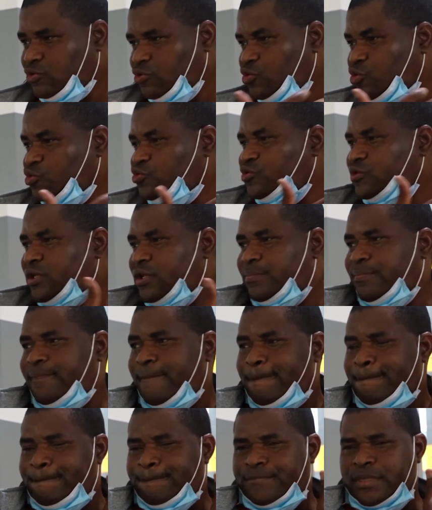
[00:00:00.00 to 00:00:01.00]
due to the
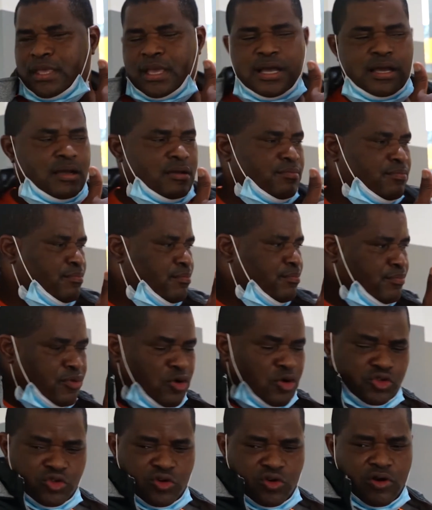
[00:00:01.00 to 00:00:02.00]

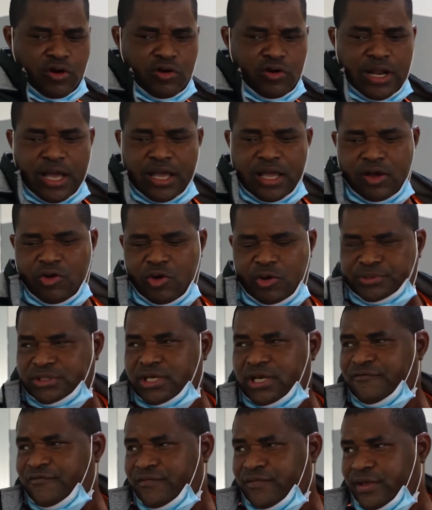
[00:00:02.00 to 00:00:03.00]
protocol I
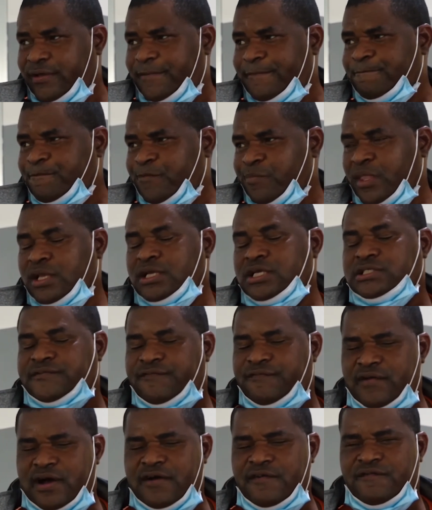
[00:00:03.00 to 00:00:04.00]
observe here is
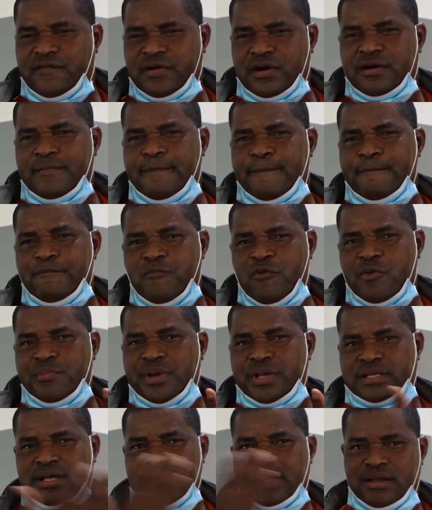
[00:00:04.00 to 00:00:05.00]
far, far more
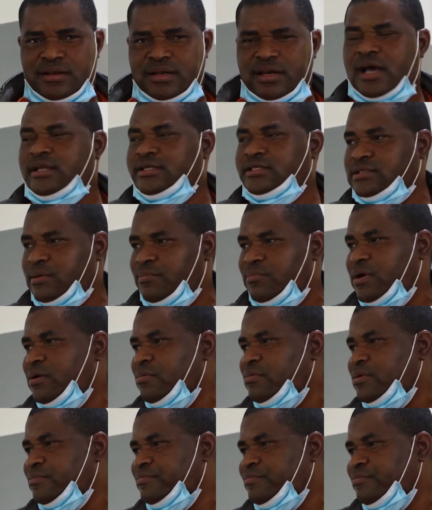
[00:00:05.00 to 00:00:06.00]
better than Addis
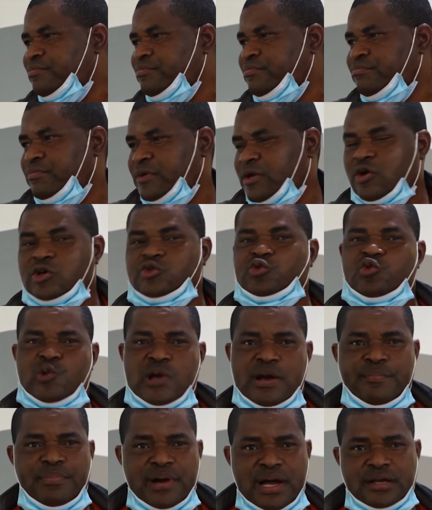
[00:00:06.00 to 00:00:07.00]
Ababa. Because we
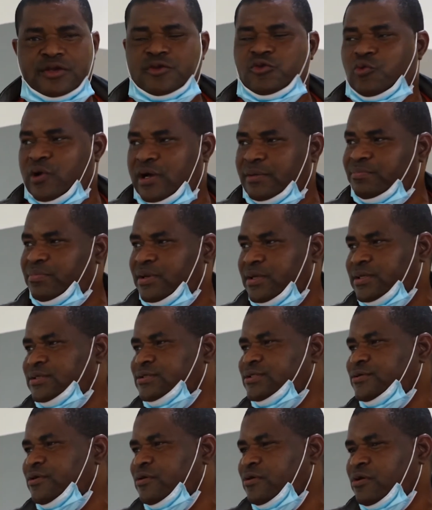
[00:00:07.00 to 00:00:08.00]
were parked in one
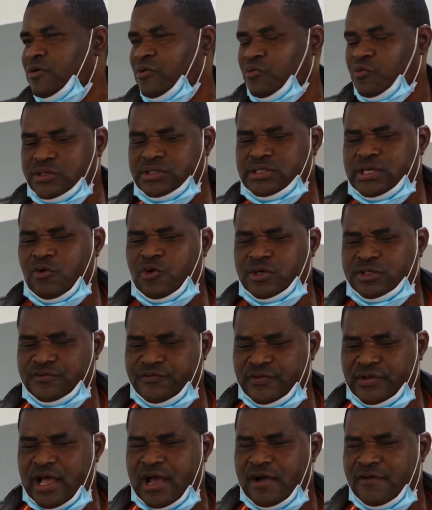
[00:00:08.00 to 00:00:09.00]
place, which I was
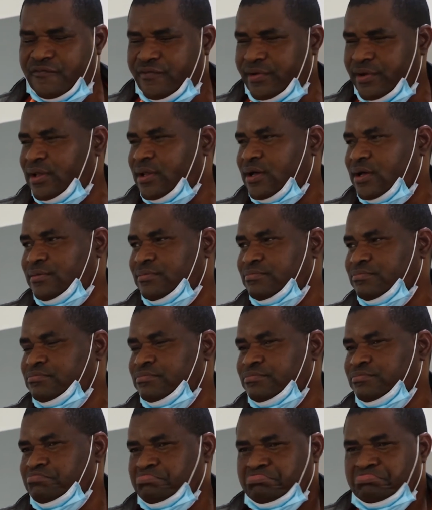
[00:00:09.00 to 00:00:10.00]
even afraid that
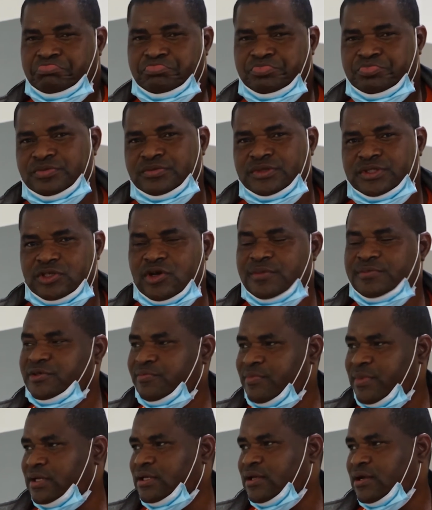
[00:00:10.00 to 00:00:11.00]

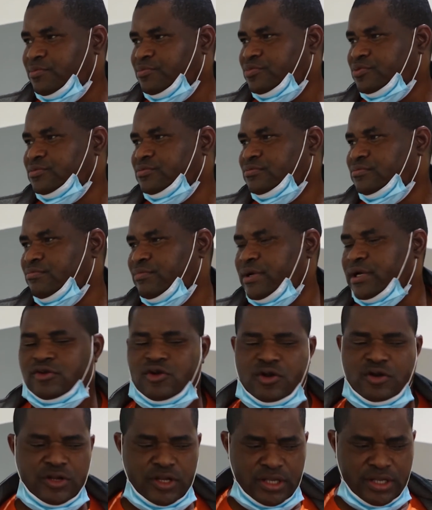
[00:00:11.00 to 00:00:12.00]
something might happen. But
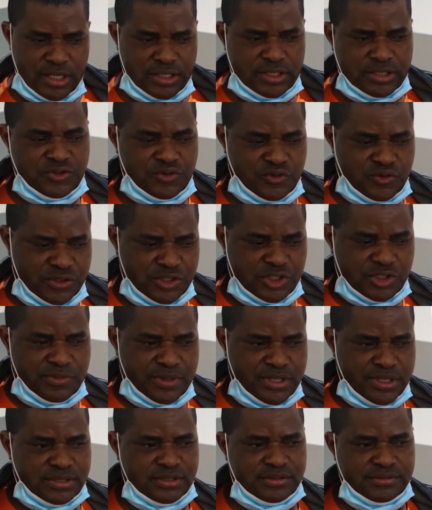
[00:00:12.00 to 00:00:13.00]
on getting to this
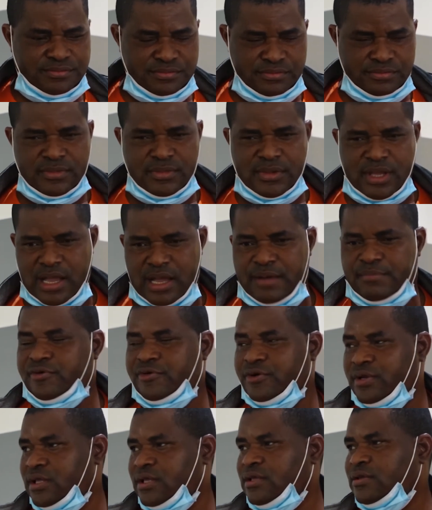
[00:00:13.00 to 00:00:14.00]
place, I'm
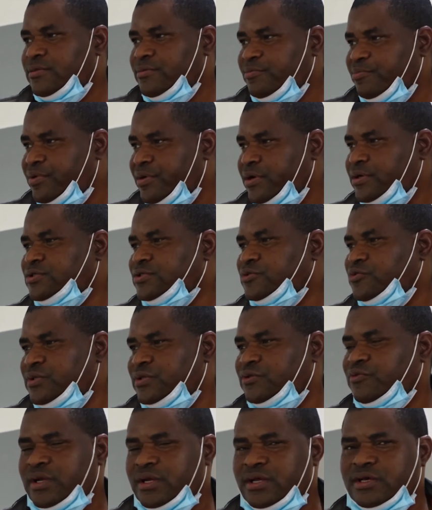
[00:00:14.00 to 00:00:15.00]
really impressed
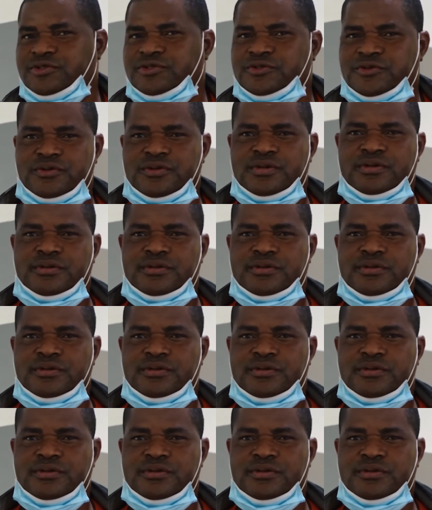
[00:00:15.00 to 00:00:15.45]
with what I saw.